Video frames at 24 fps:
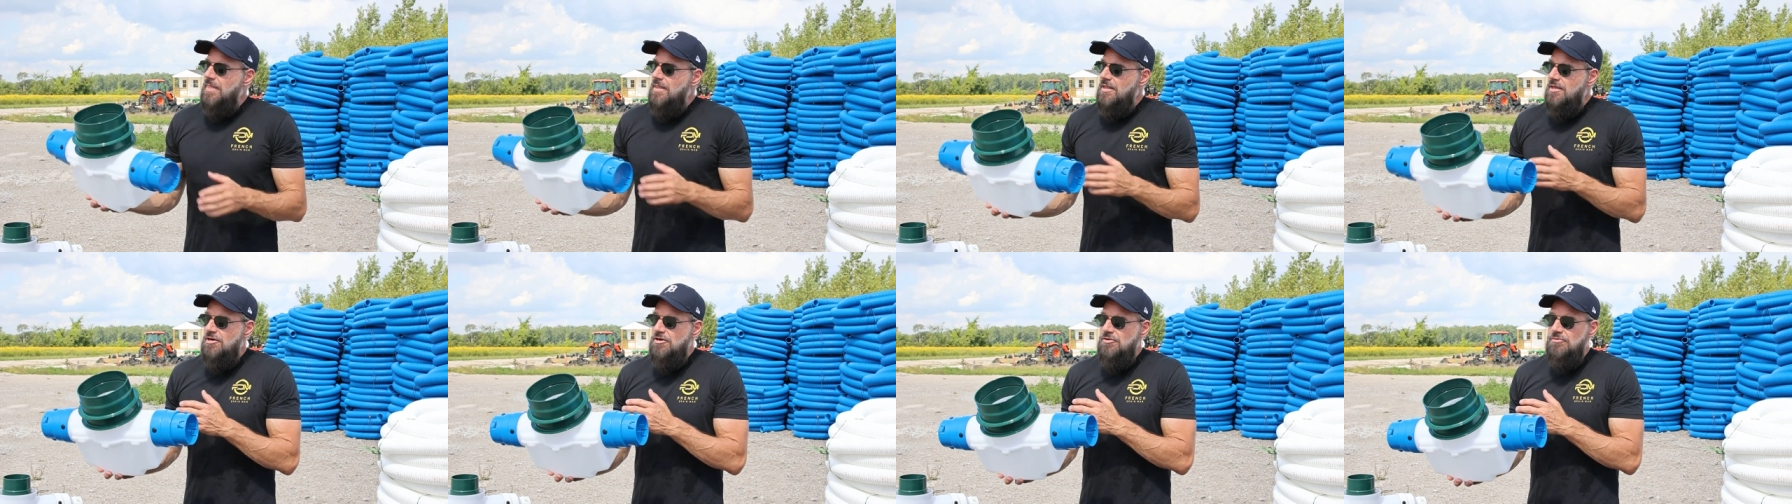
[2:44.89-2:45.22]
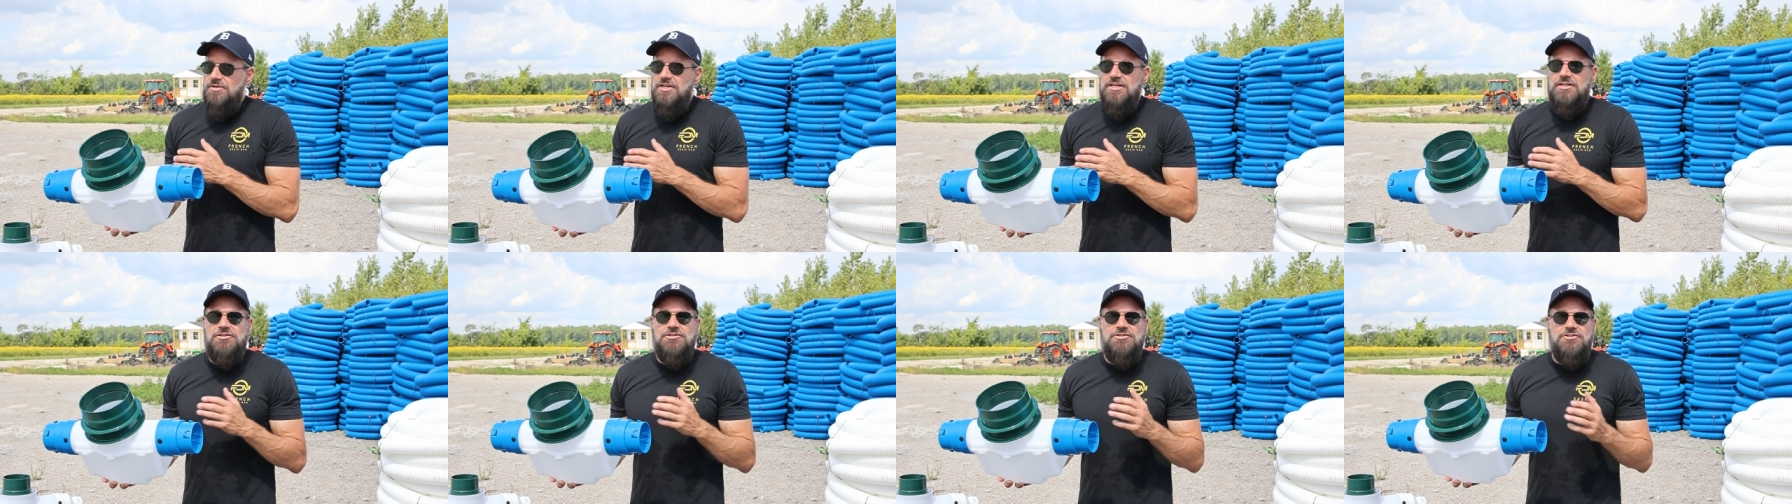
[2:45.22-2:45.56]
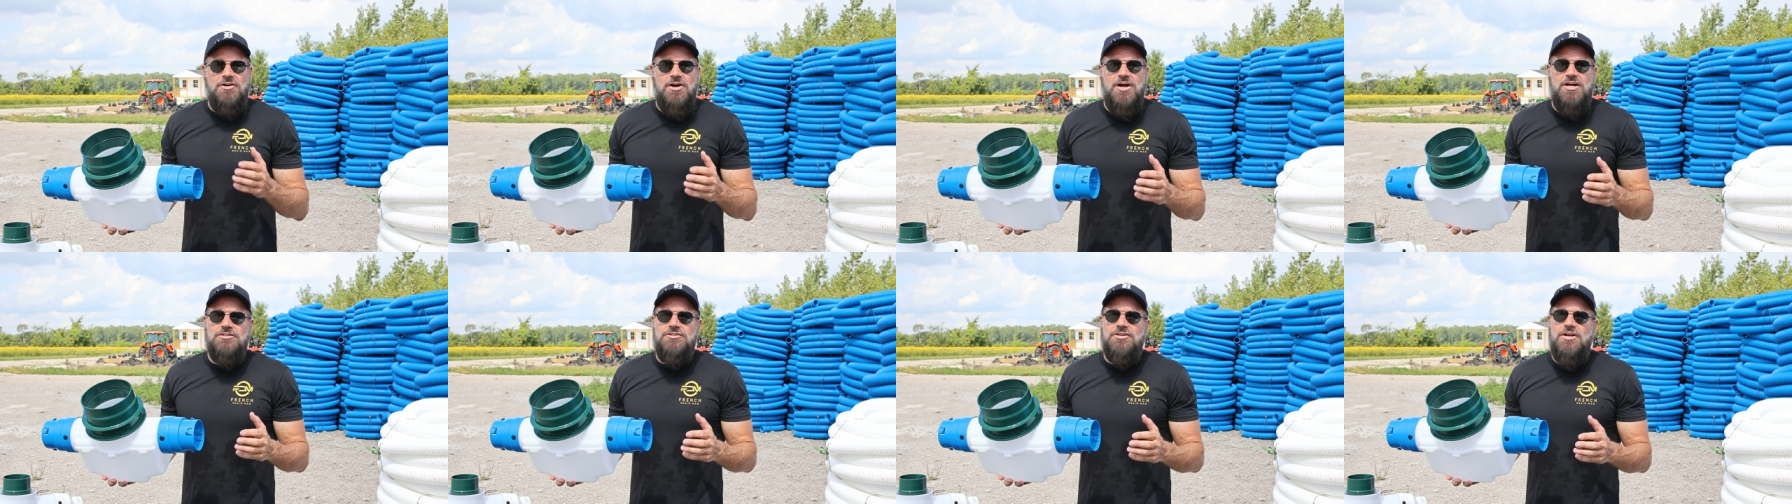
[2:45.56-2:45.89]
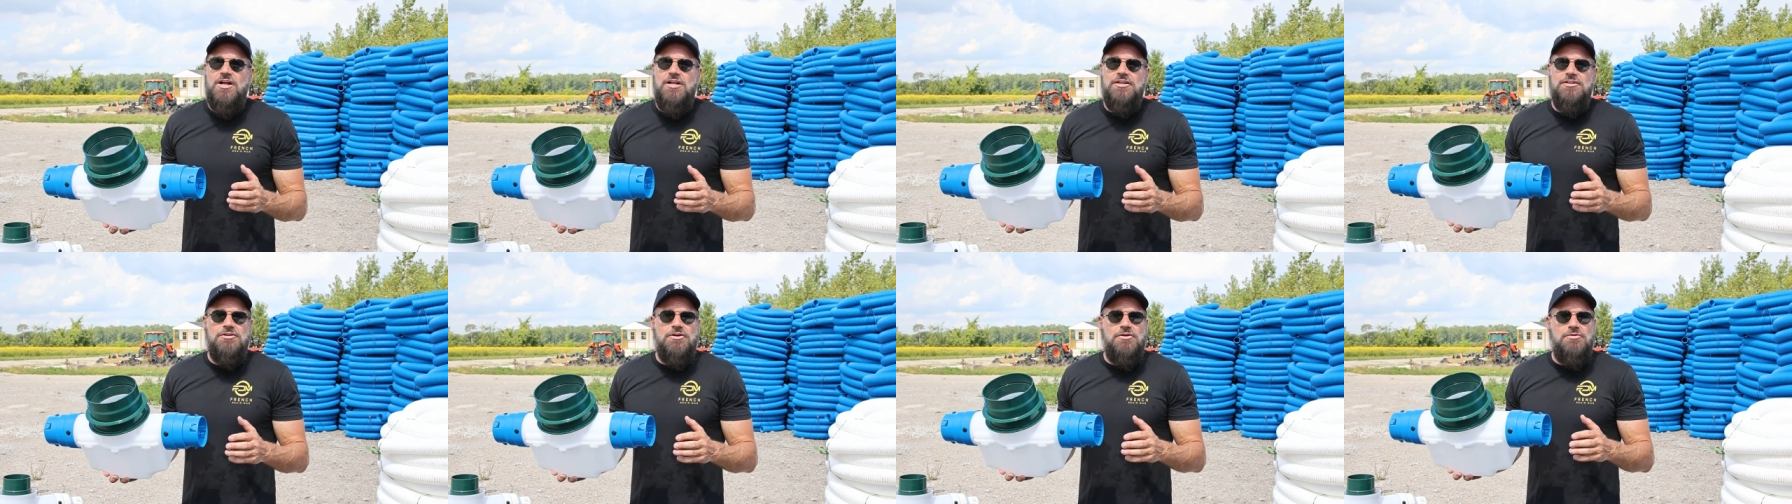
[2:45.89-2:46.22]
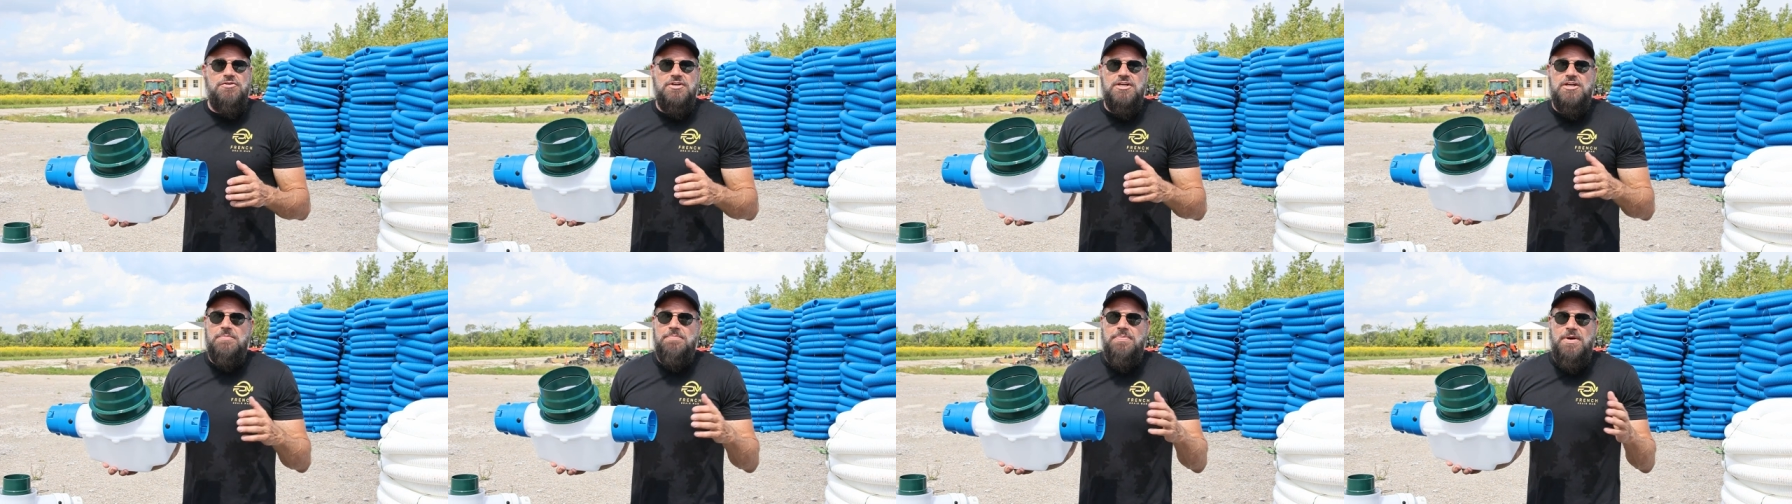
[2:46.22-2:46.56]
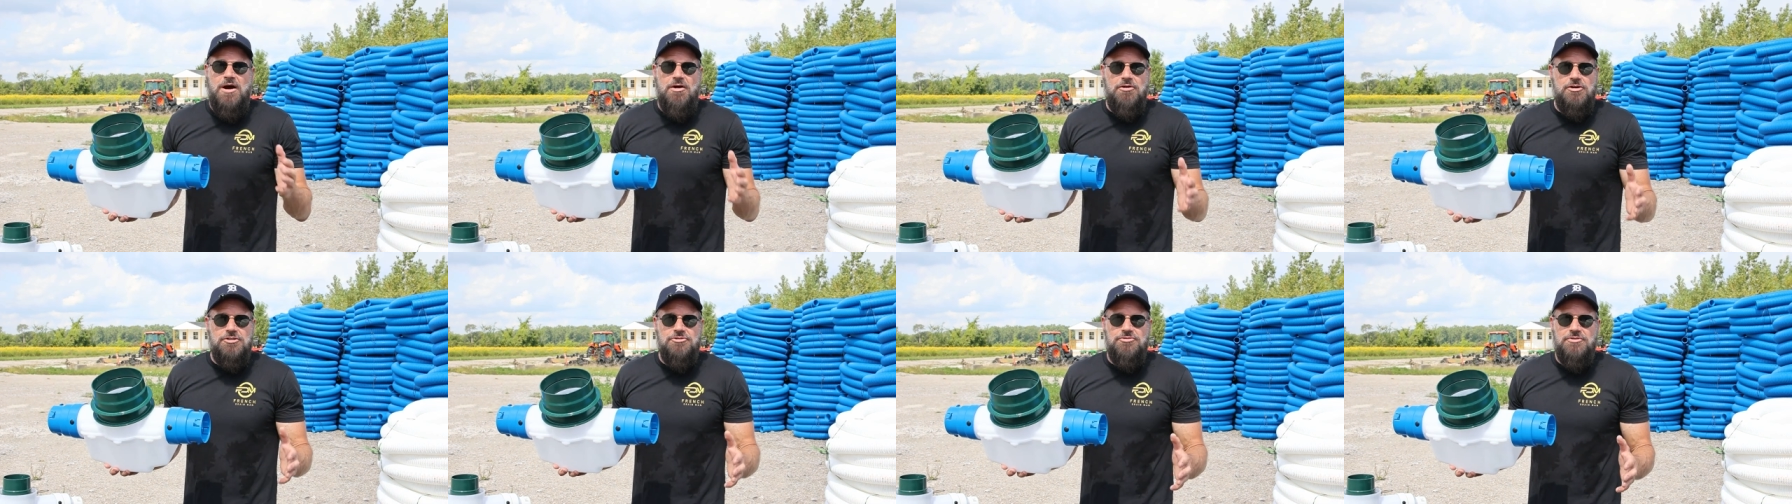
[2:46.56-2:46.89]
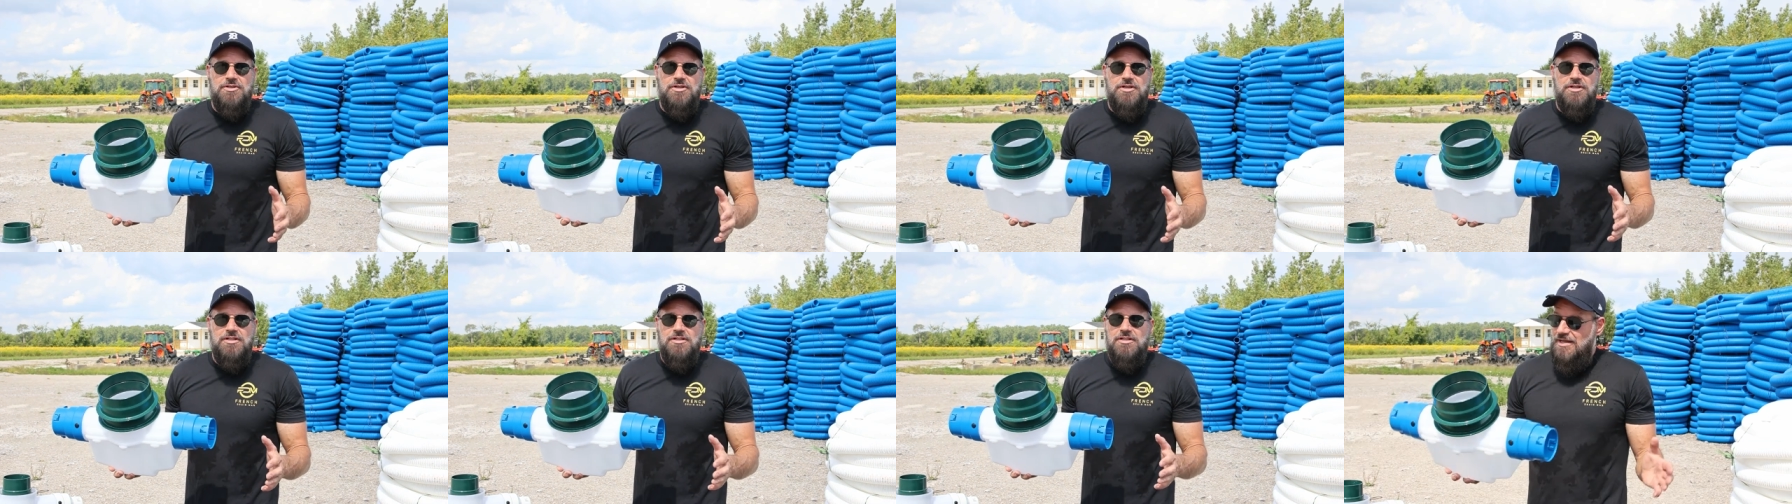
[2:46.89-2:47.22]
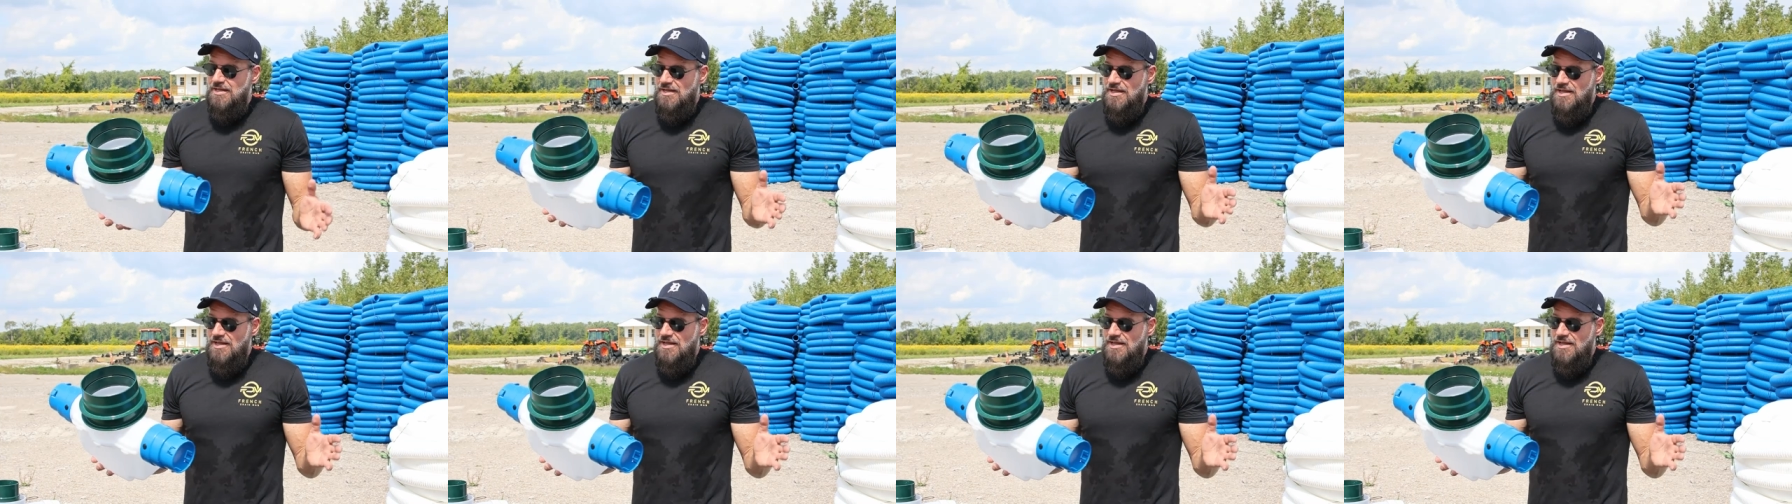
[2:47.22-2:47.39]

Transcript: You don't need a sawzall, you don't need a power drill.